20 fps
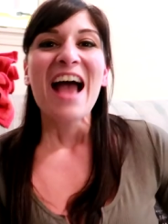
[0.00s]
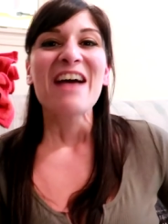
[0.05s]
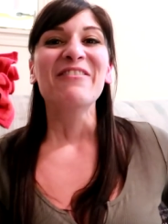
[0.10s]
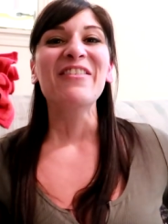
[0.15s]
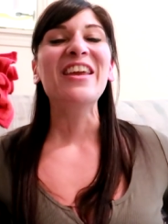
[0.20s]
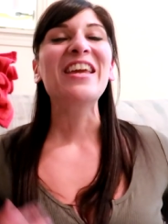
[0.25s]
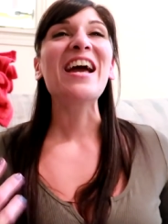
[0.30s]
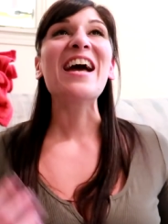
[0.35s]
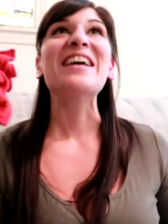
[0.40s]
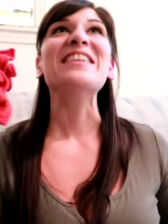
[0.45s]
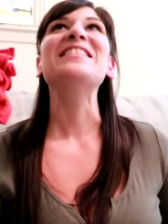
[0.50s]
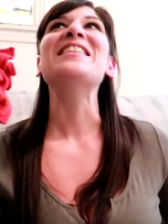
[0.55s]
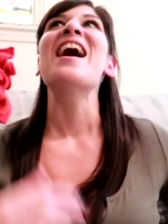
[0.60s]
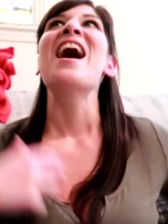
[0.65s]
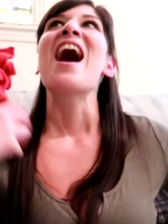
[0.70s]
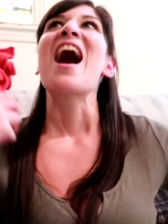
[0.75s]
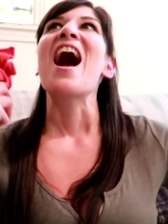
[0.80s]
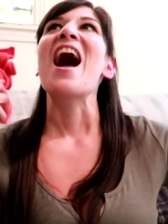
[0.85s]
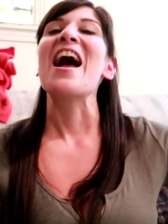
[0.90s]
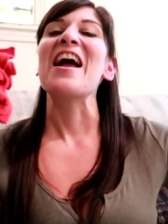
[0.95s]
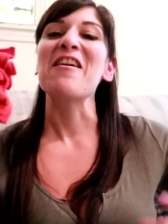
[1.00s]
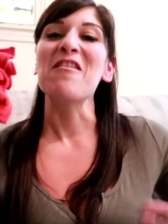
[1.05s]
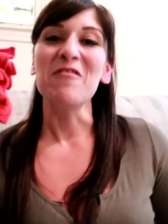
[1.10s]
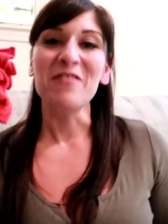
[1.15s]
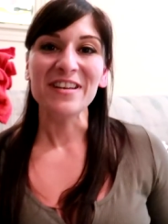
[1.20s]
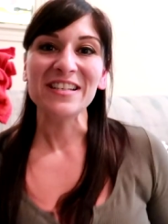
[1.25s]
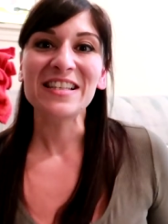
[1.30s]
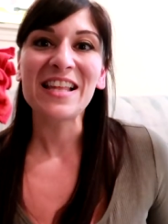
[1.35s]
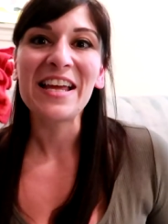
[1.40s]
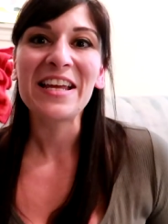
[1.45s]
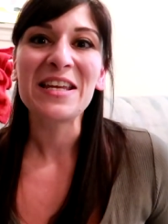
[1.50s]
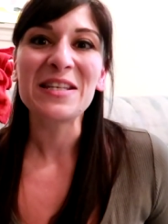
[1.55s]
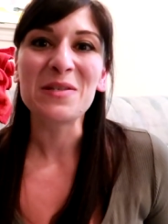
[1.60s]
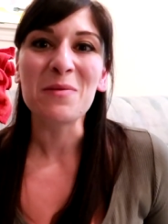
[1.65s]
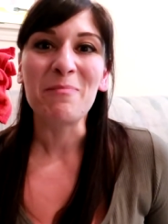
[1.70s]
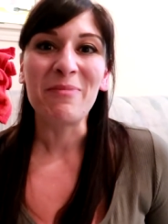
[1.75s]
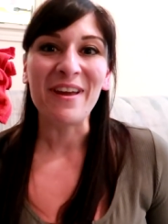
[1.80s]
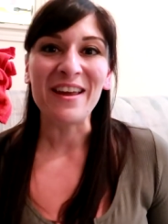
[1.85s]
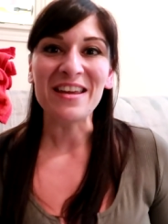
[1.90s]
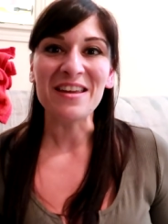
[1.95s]
Because I always like his
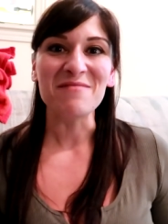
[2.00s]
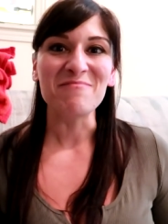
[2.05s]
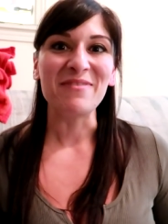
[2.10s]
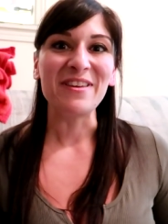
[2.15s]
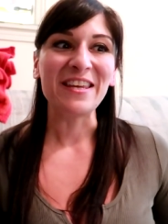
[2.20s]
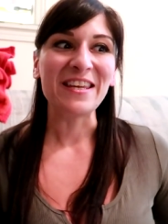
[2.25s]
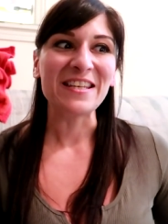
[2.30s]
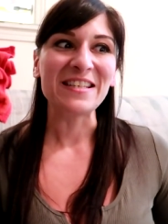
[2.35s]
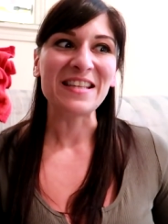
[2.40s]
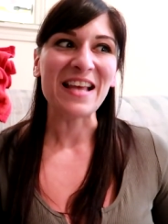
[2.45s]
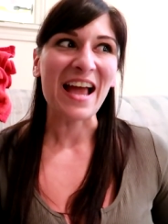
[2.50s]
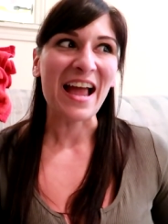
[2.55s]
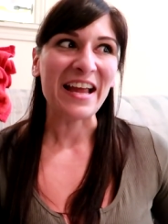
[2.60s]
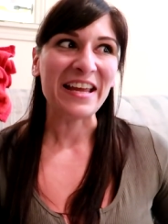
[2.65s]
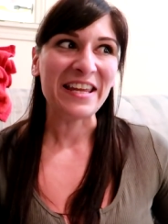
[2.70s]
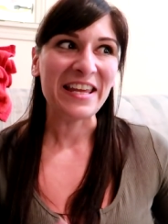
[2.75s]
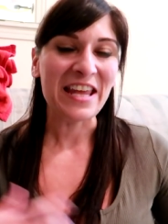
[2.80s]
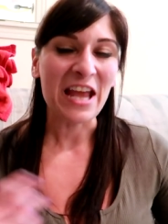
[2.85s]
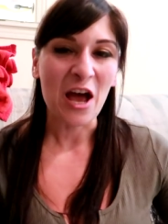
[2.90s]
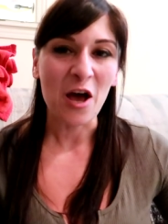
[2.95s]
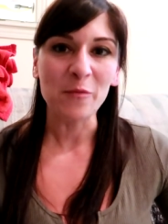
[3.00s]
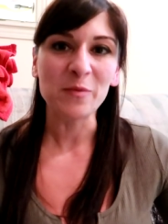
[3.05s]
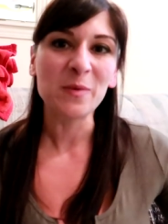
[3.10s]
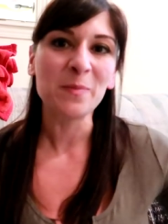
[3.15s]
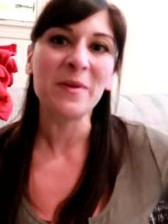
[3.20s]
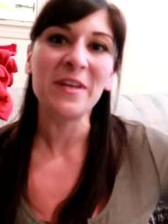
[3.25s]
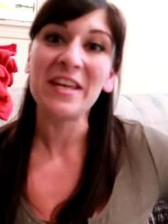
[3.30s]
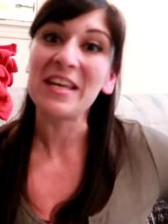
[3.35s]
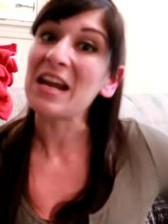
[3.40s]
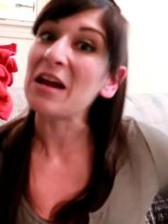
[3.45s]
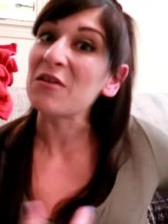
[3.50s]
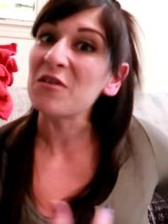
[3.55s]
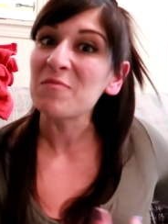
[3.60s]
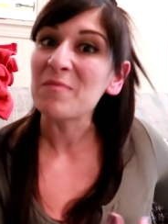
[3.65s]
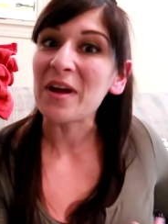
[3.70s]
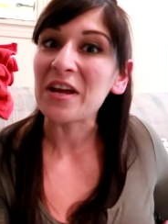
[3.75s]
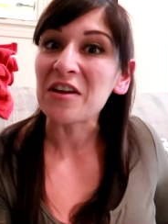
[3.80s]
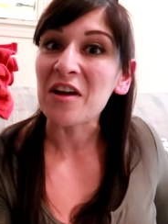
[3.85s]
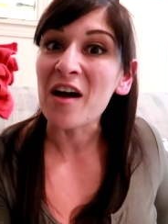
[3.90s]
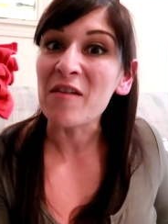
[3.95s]
opinion because he helps me get out of
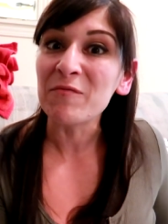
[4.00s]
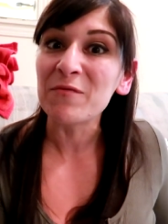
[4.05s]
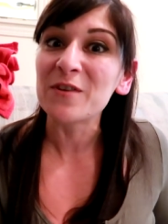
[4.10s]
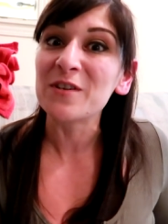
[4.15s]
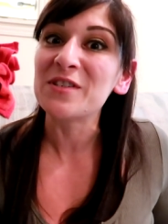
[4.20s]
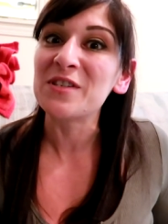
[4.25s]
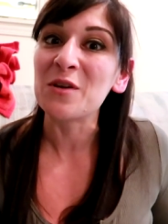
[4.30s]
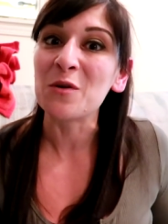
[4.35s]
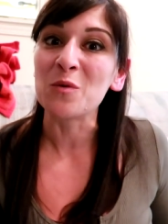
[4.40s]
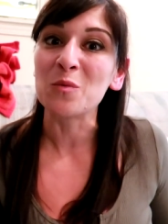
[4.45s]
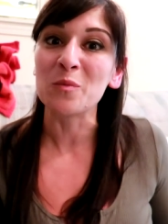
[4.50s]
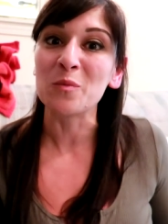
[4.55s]
my comfort zone.